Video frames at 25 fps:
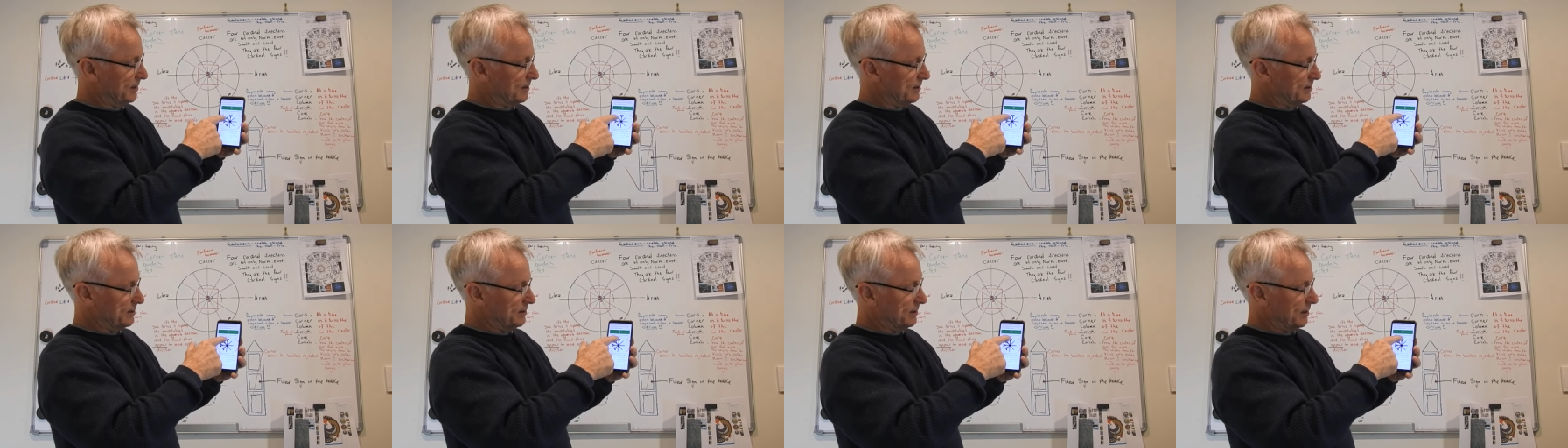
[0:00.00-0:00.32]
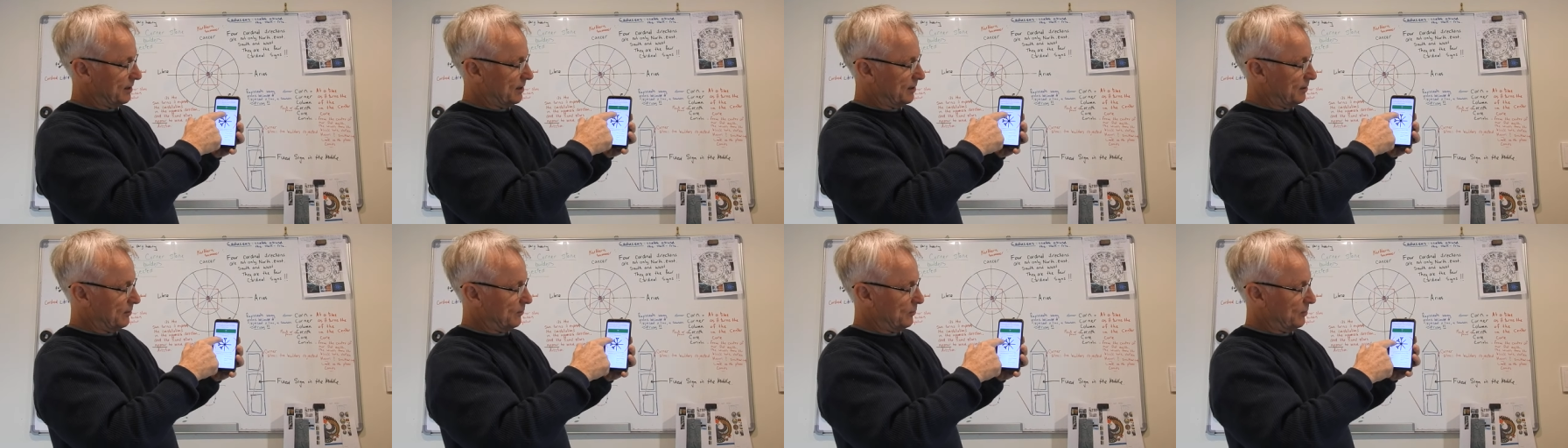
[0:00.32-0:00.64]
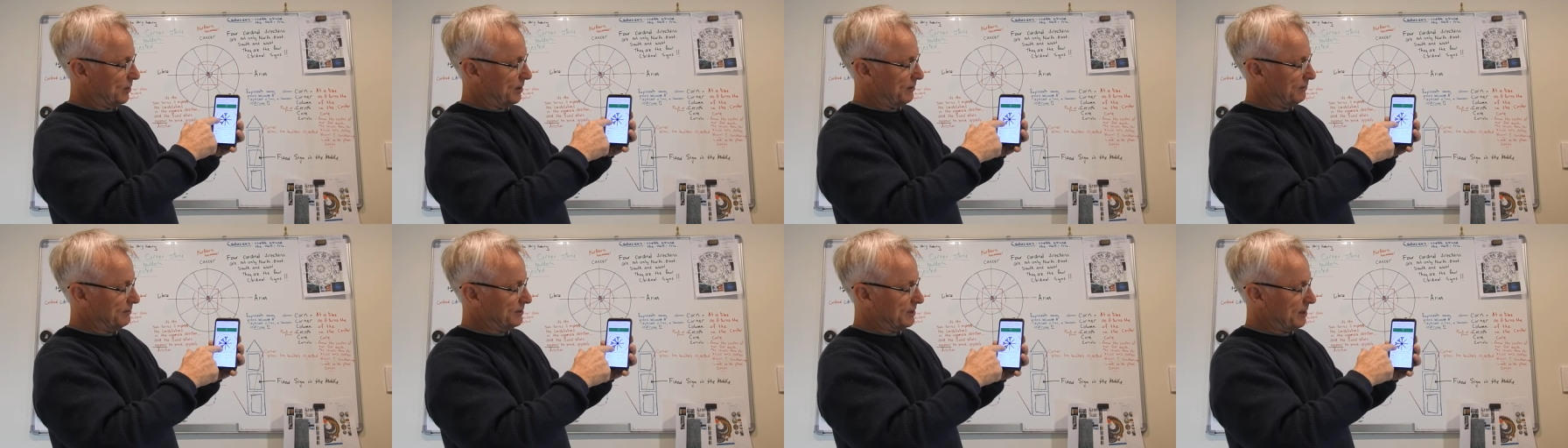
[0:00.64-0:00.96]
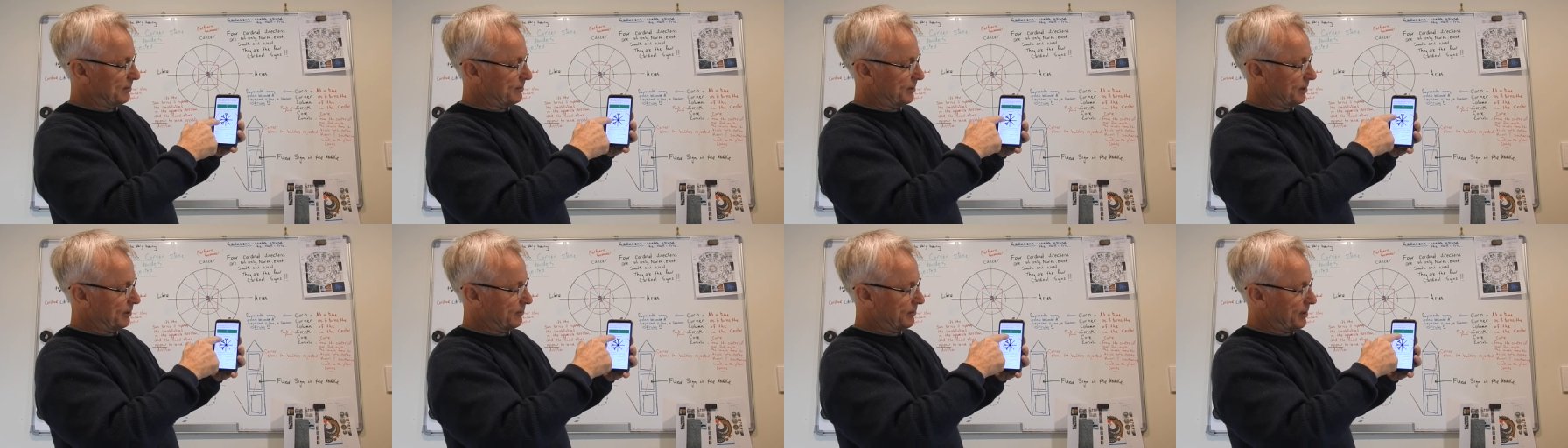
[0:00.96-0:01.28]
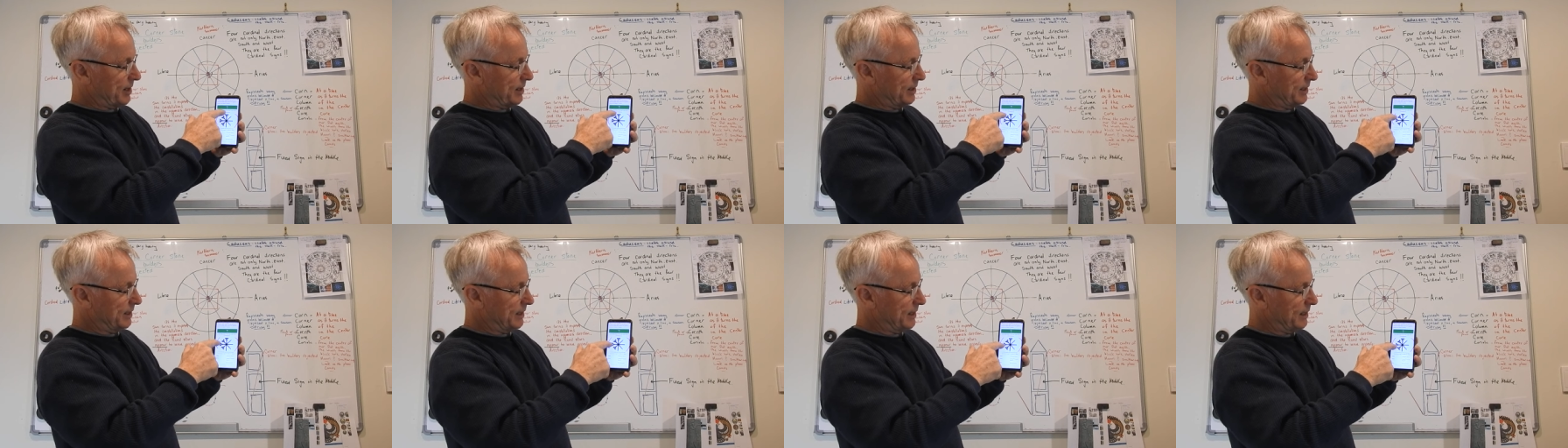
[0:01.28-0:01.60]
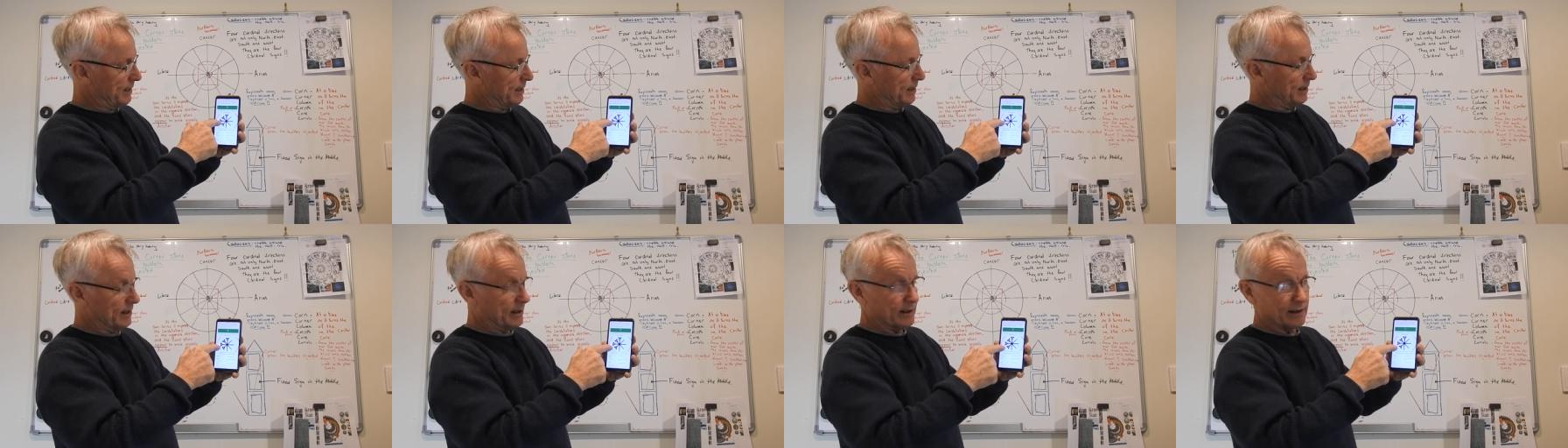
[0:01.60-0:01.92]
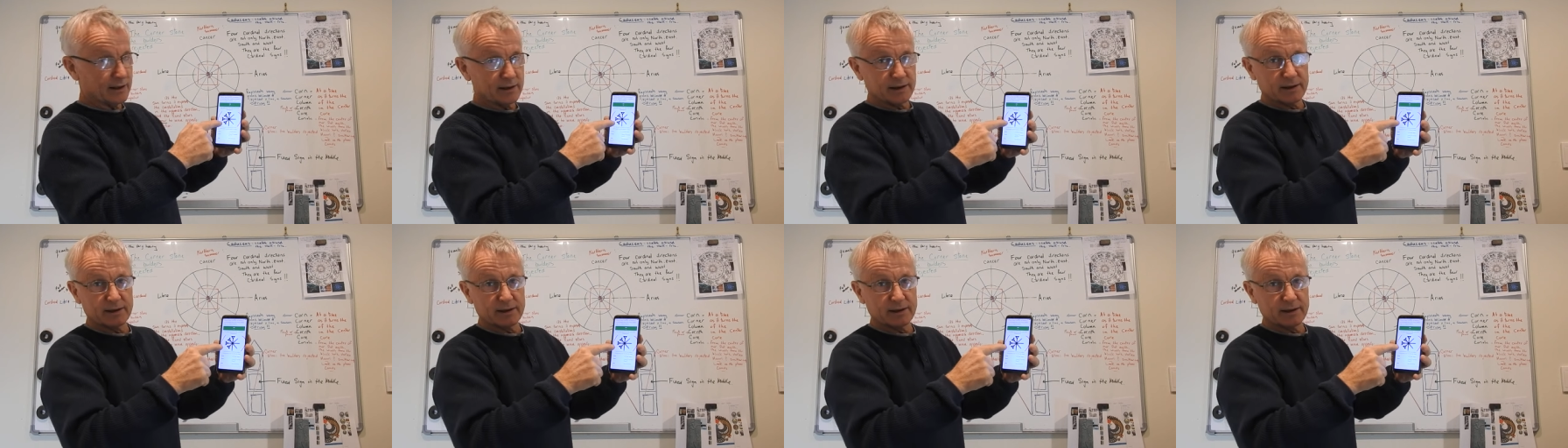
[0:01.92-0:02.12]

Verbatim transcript: So whatever's happening around here,